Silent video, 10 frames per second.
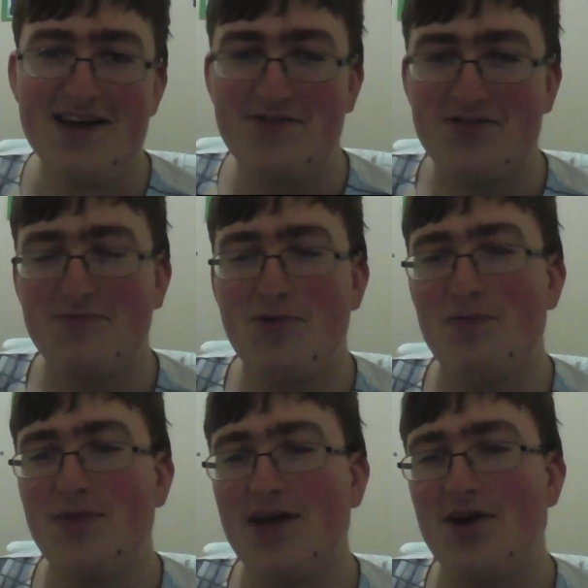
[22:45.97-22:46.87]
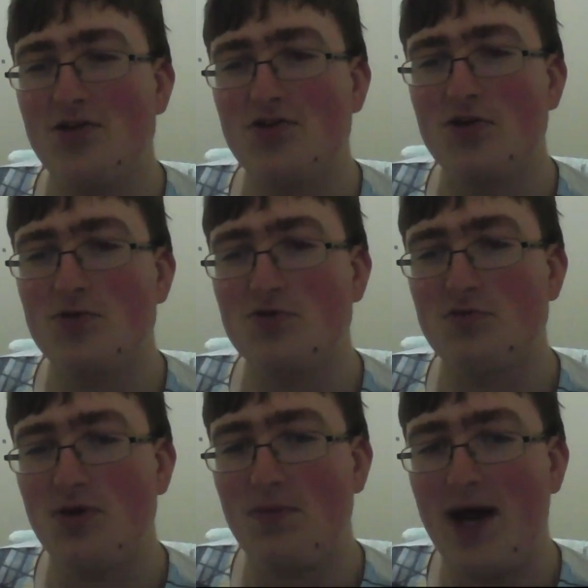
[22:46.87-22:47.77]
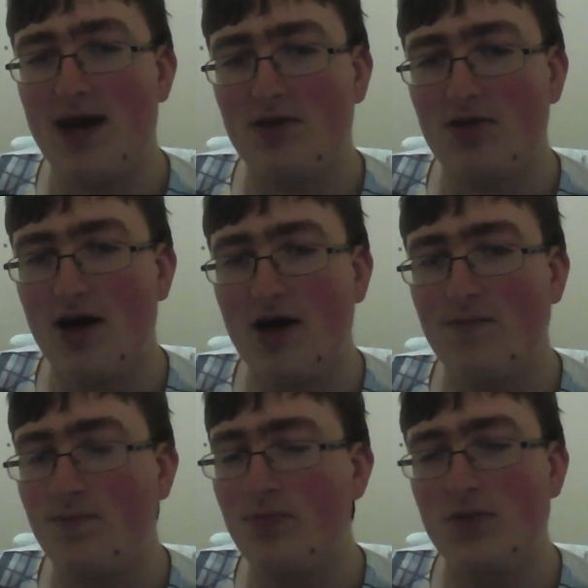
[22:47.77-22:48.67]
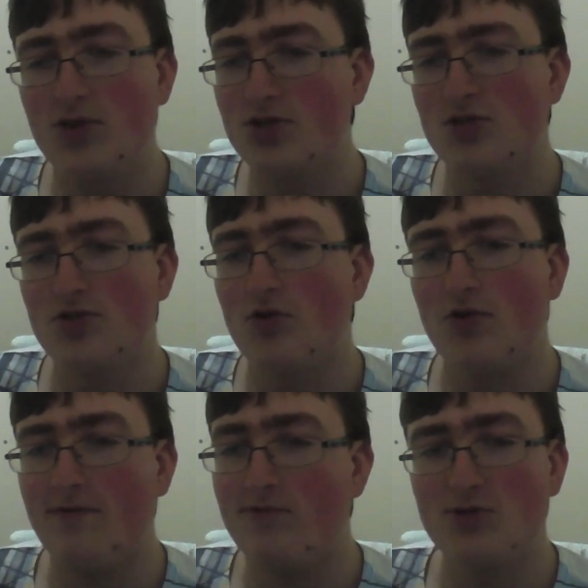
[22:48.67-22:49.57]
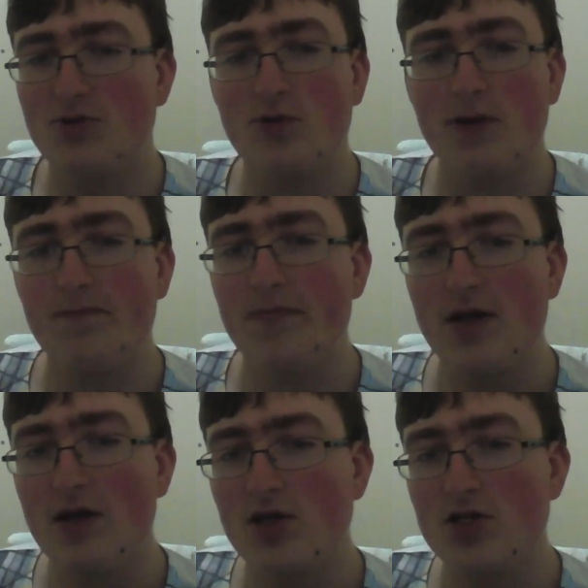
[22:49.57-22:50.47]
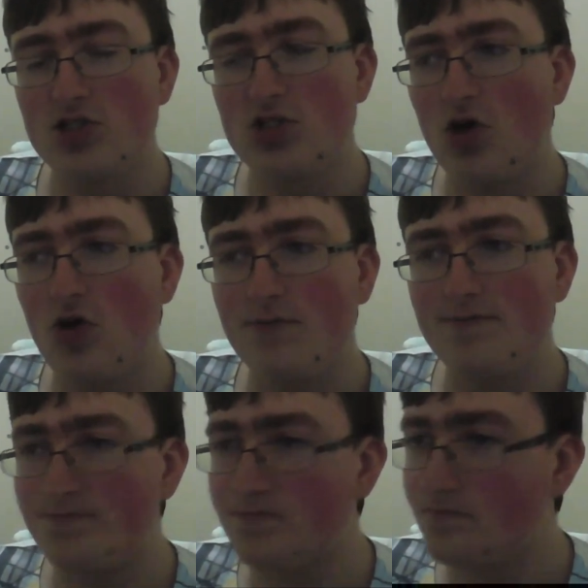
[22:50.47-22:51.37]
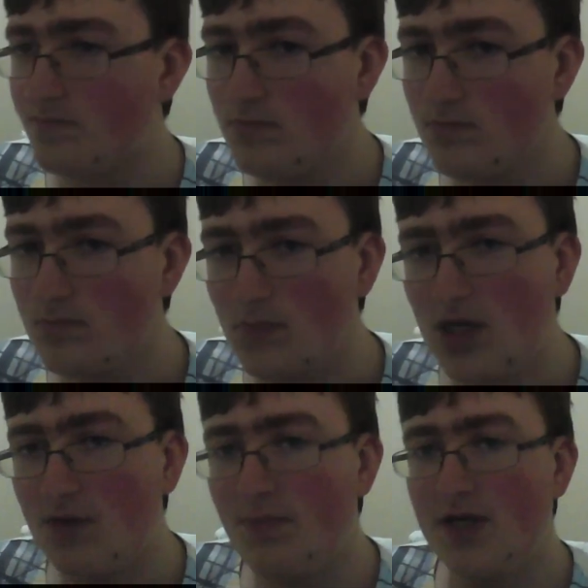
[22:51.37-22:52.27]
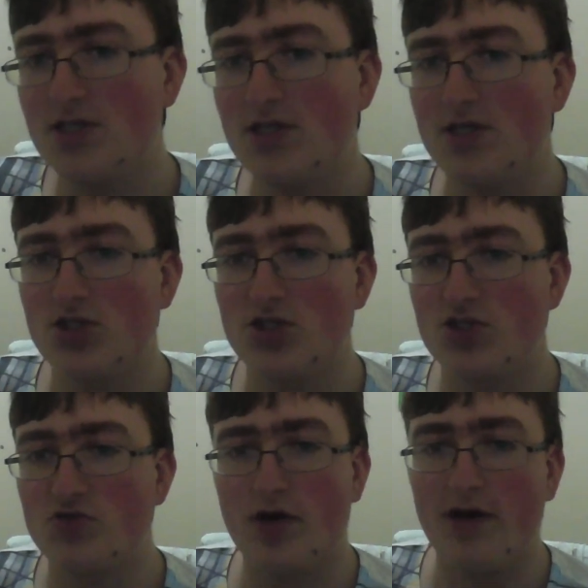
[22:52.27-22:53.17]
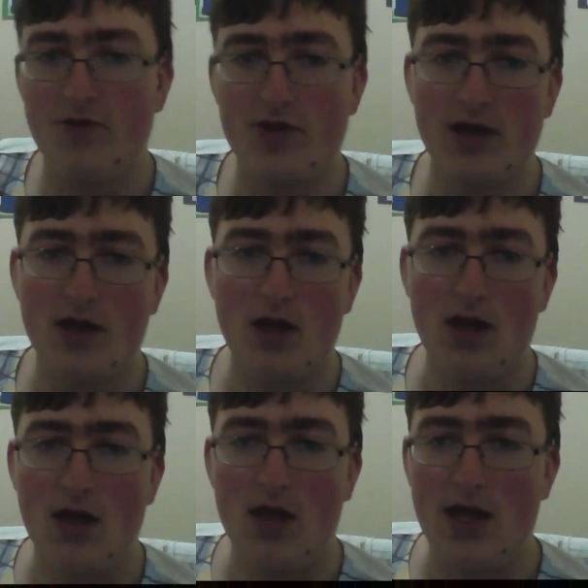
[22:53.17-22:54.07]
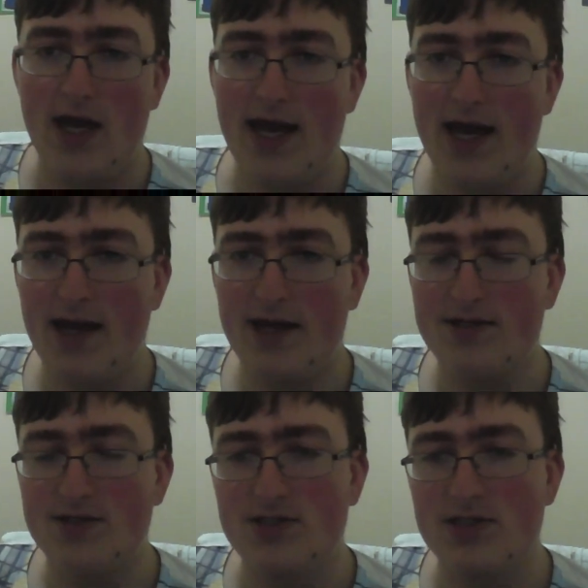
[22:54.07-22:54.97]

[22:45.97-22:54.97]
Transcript: If you weren't playing Hunter, which was pretty bad at the time, you just couldn't even respond to it. So, it basically just destroyed everything. And